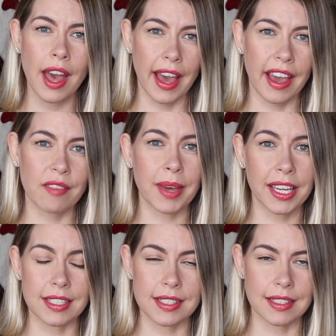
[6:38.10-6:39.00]
I have my
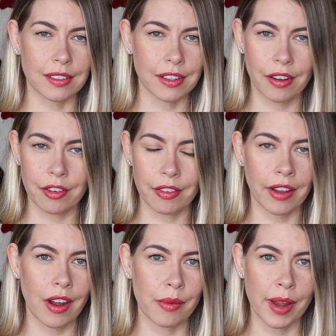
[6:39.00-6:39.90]
concealer under
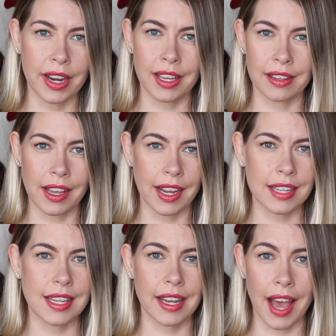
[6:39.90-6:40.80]
there already and like I
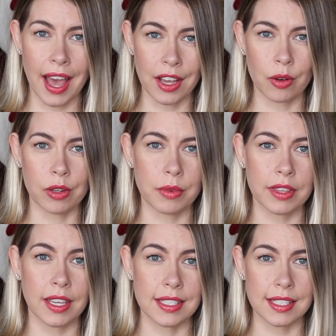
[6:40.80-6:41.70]
said, I go in
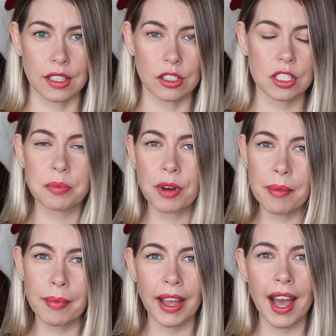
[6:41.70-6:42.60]
with concealer to
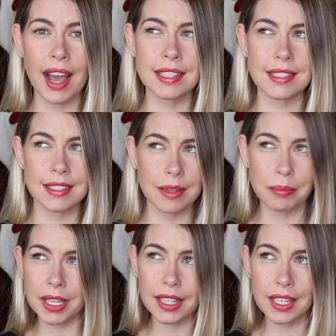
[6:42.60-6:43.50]
prep my eyes
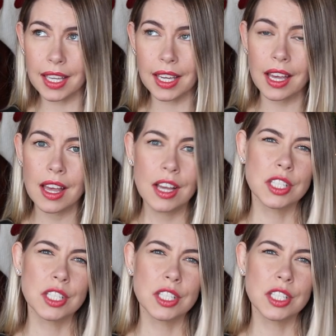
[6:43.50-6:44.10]
typically,